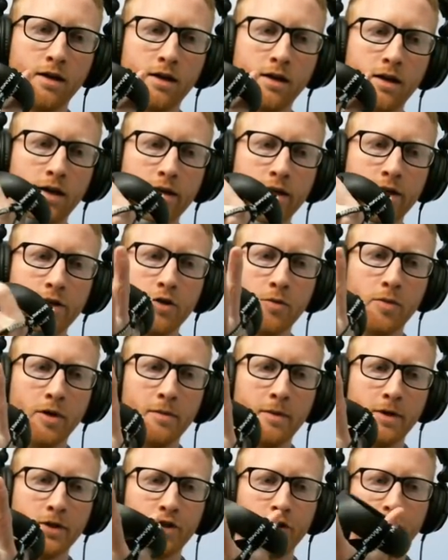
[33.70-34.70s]
and then you're pretty
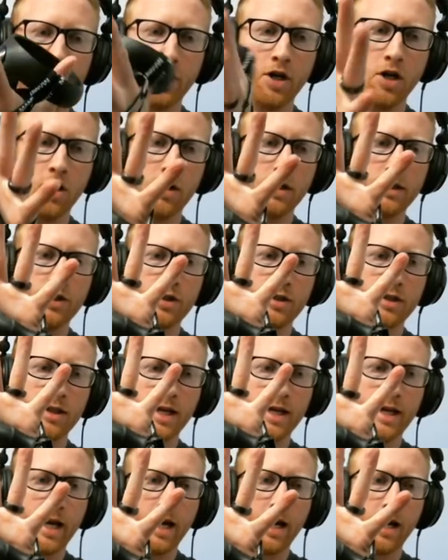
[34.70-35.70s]
much good to go. It's just
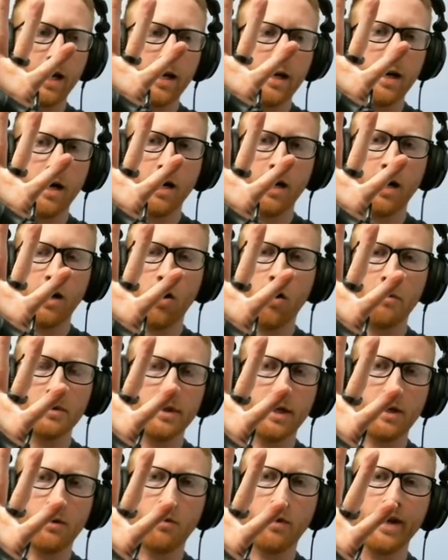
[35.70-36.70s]
like a uh, almost
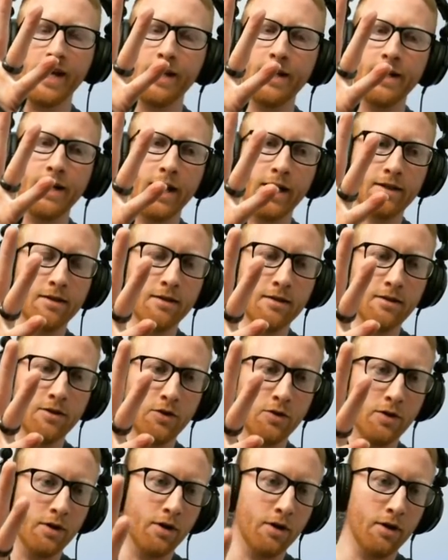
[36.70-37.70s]
like what Index is
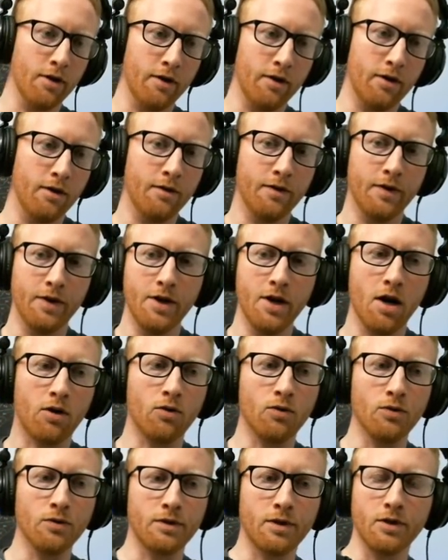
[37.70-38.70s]
doing, or the the
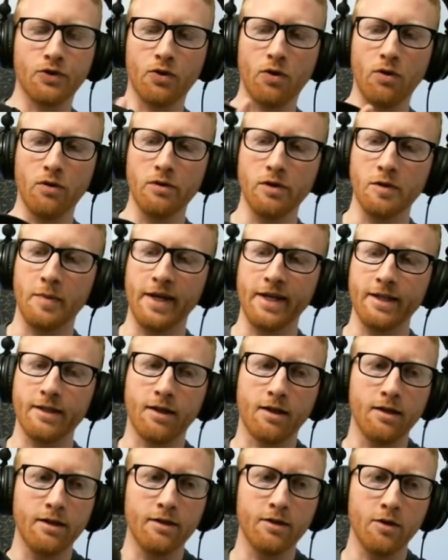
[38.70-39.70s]
knuckles controllers,
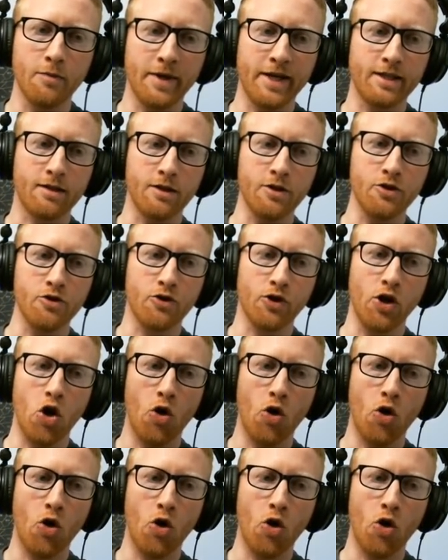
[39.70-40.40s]
basically. So basically, you can